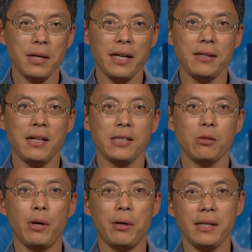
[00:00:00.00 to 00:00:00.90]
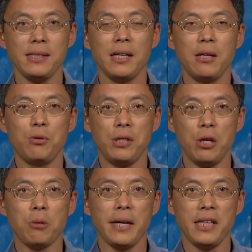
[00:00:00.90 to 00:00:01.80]
Well, Professor Li, I get it
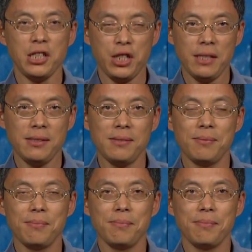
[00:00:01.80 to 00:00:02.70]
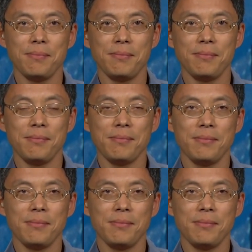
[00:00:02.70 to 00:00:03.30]
that uh, China is in need of